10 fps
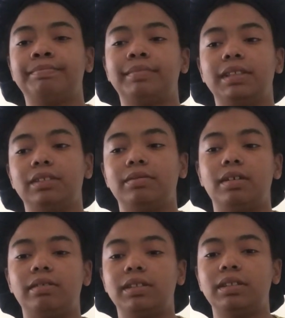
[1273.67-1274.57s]
That's why I
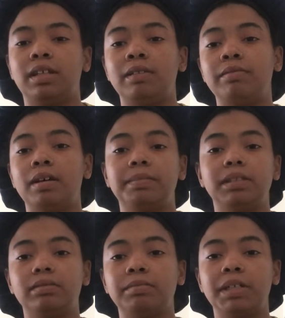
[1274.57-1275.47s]
always keep
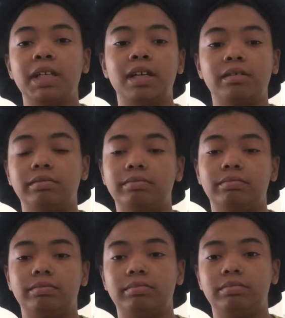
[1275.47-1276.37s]
weapons with me now.
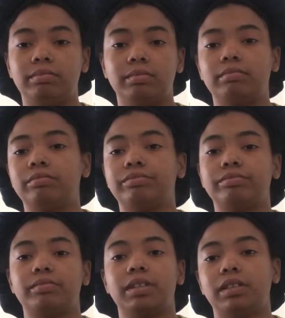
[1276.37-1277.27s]

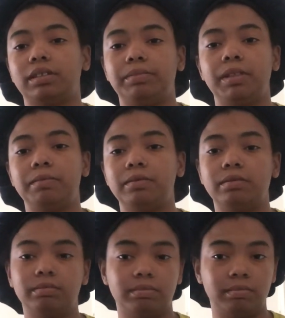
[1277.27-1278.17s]
Because people
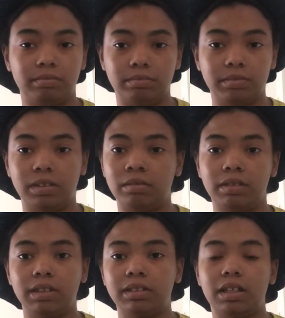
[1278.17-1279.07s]
don't
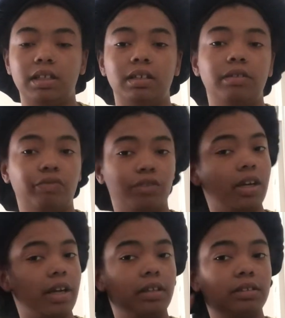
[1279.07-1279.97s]
like taking no for
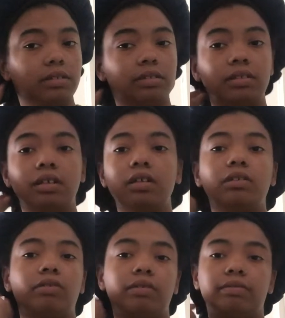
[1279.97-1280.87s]
an answer.
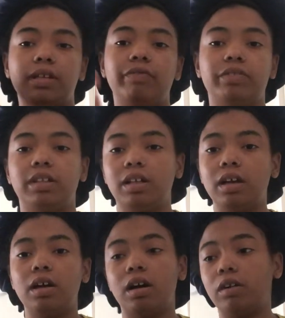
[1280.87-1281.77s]
Or if they feel like,
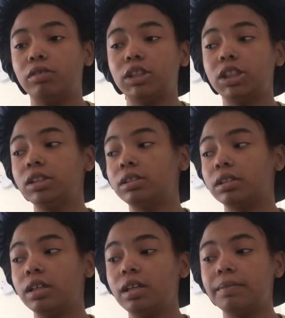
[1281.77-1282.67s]
oh, she
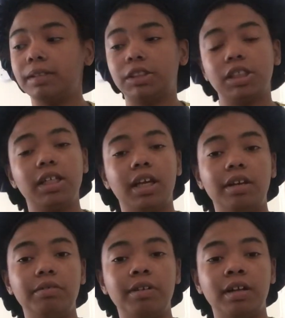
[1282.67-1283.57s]
sleep and she can't
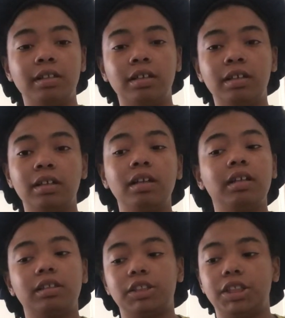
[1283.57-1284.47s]
do nothing.
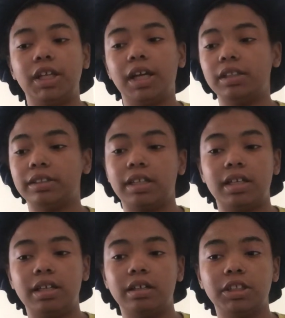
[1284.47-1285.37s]
She can't say
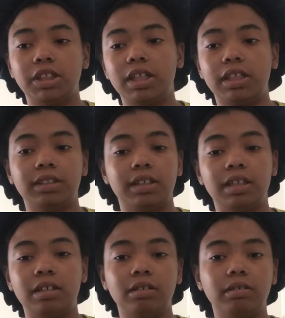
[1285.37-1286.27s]
yeah, she can't say
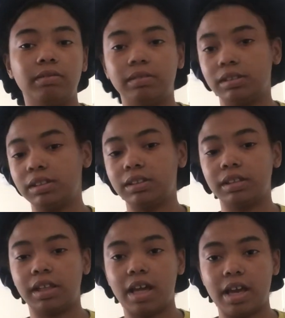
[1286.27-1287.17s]
no, and this
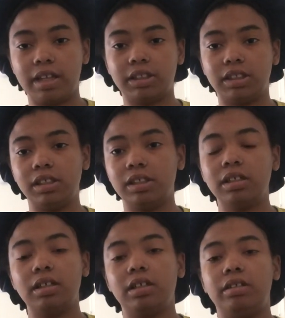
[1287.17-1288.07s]
and that. You
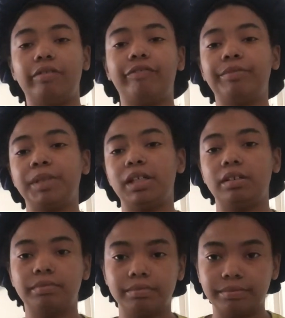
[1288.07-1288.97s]
feel me?
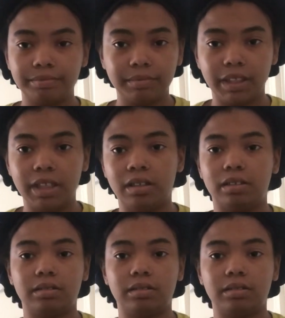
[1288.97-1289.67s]
Yeah.